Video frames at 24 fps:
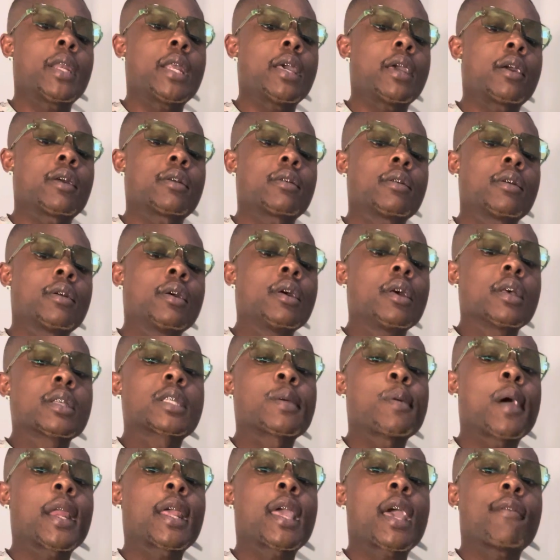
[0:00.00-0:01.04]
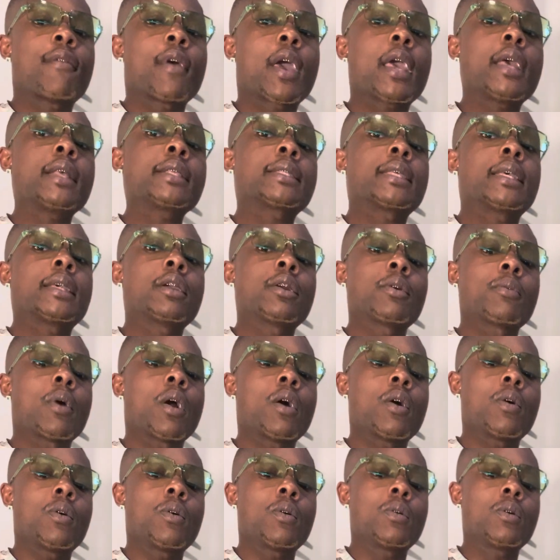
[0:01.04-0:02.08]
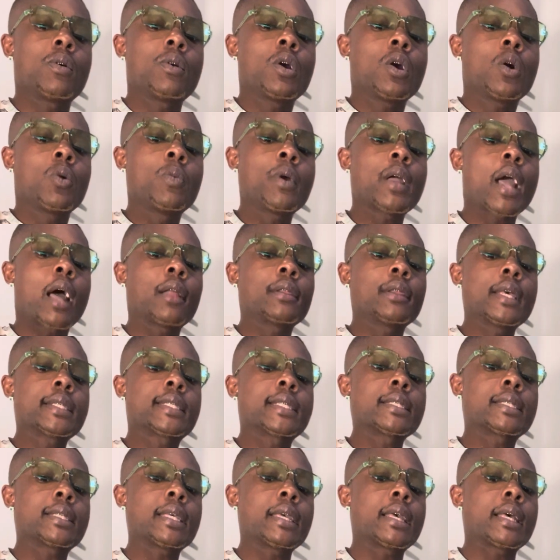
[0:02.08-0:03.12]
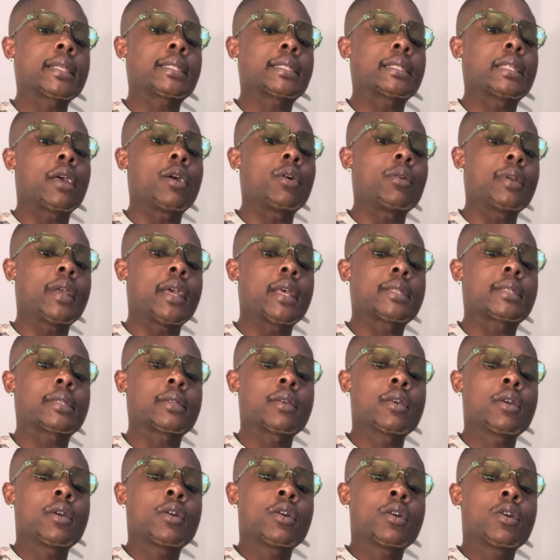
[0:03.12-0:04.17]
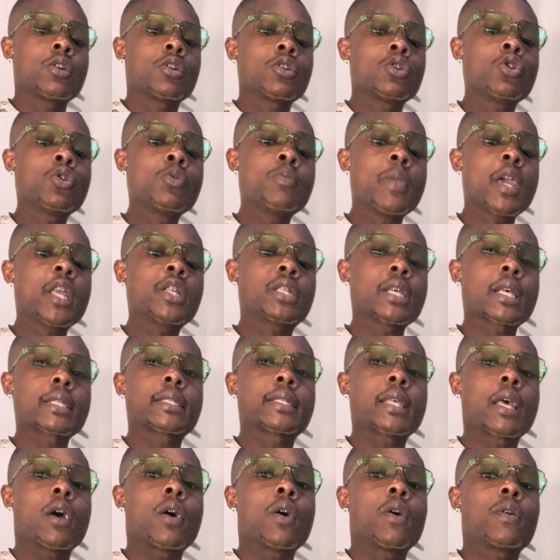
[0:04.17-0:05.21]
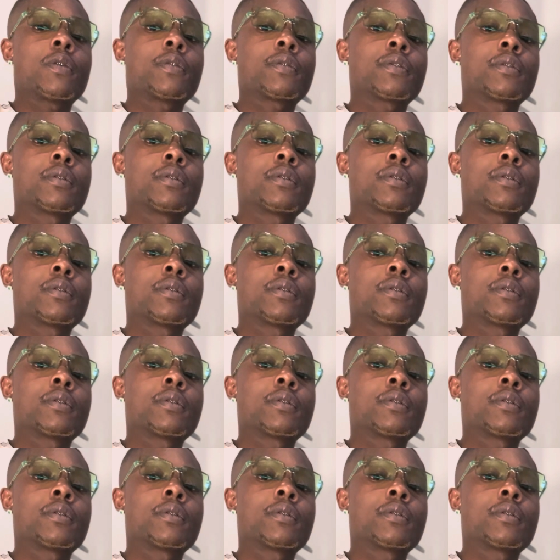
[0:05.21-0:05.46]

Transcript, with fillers: in? Somebody for 18 year old. We got listen to your stillness you meet yourself.